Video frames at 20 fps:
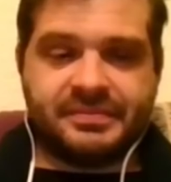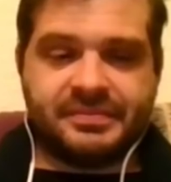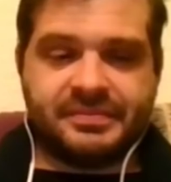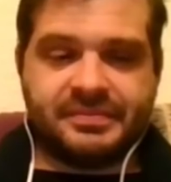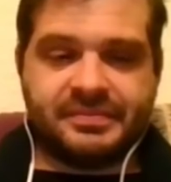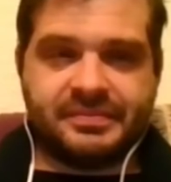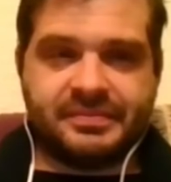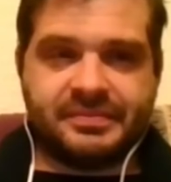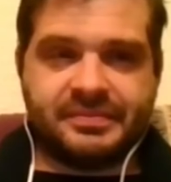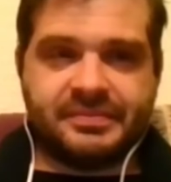
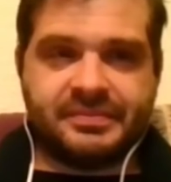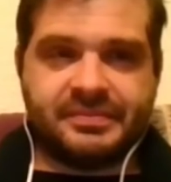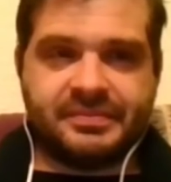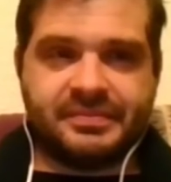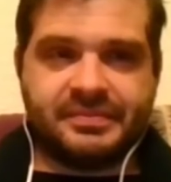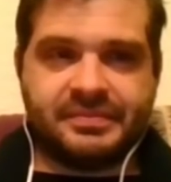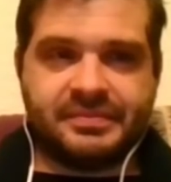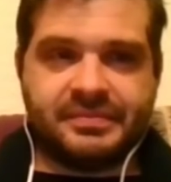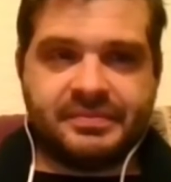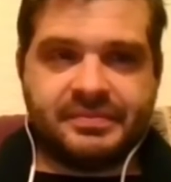
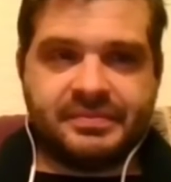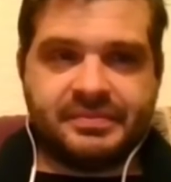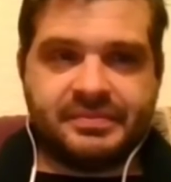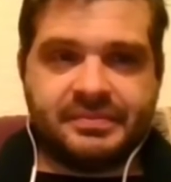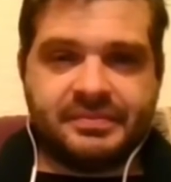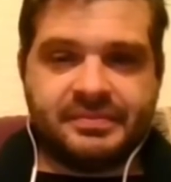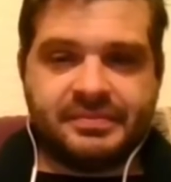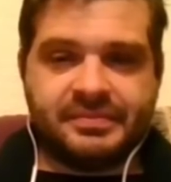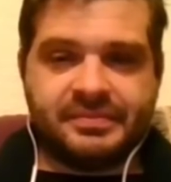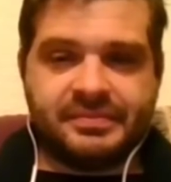
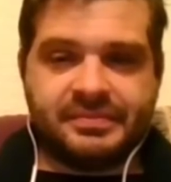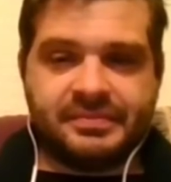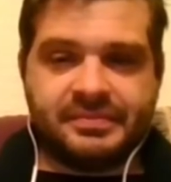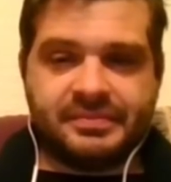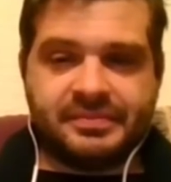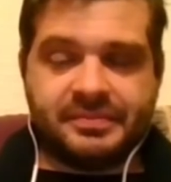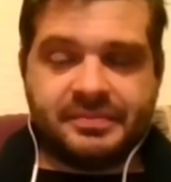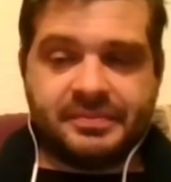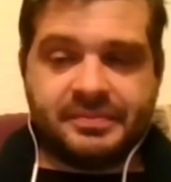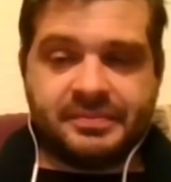
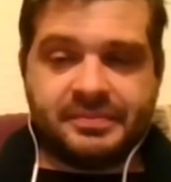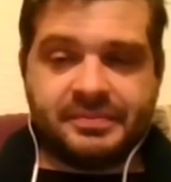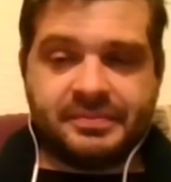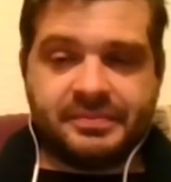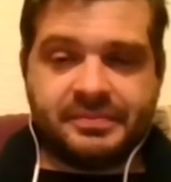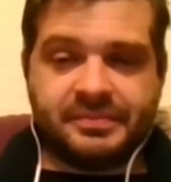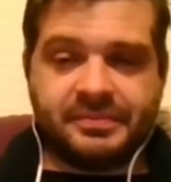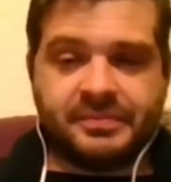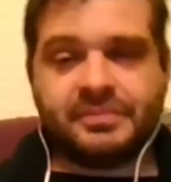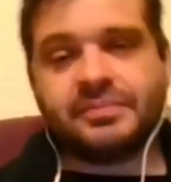
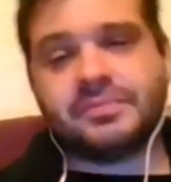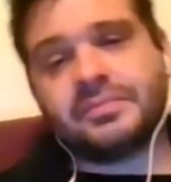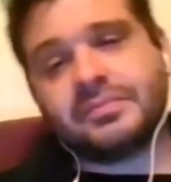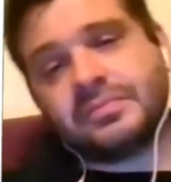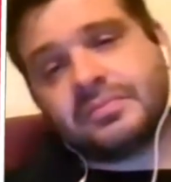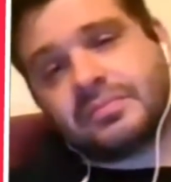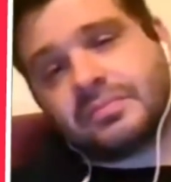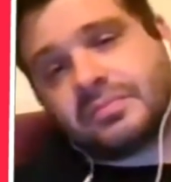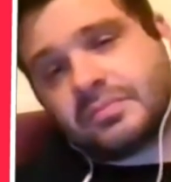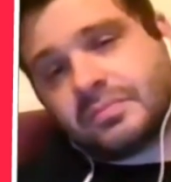
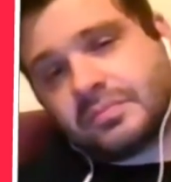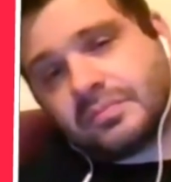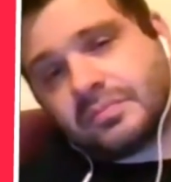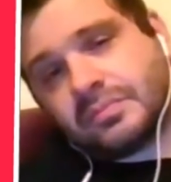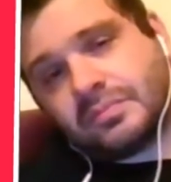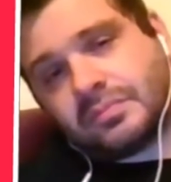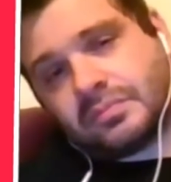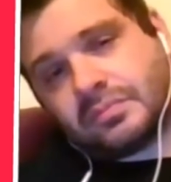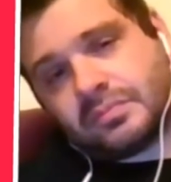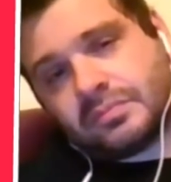
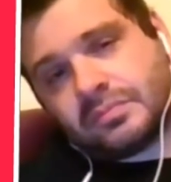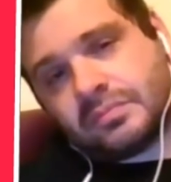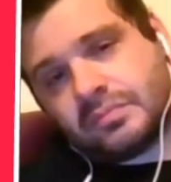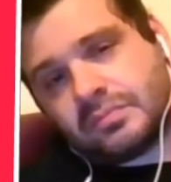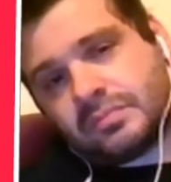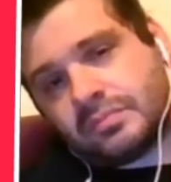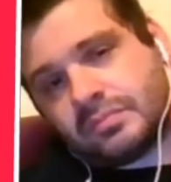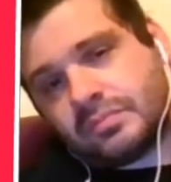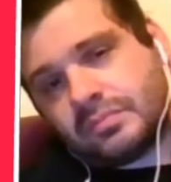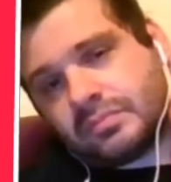
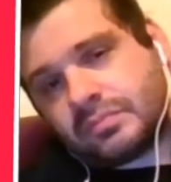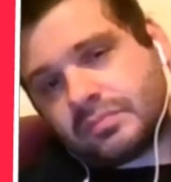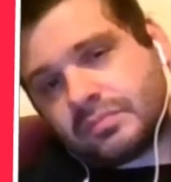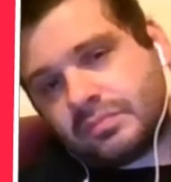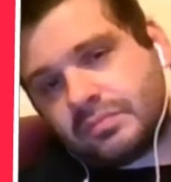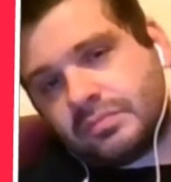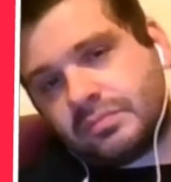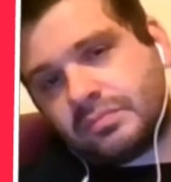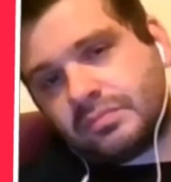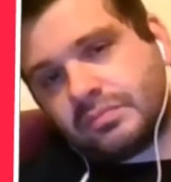
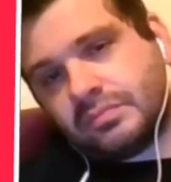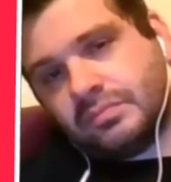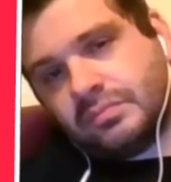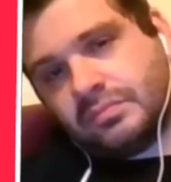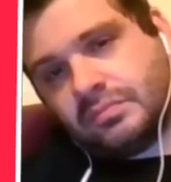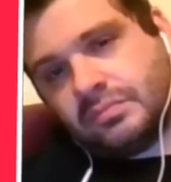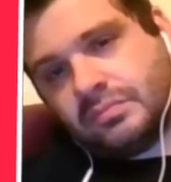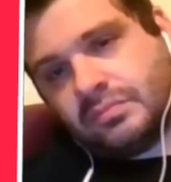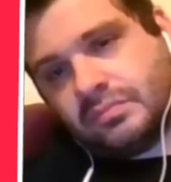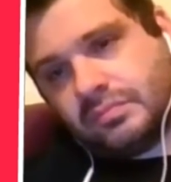
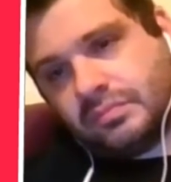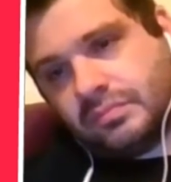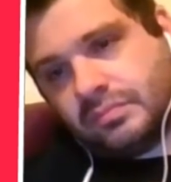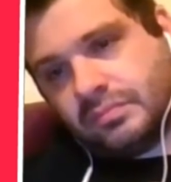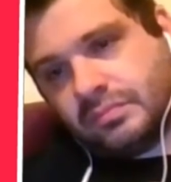(silent)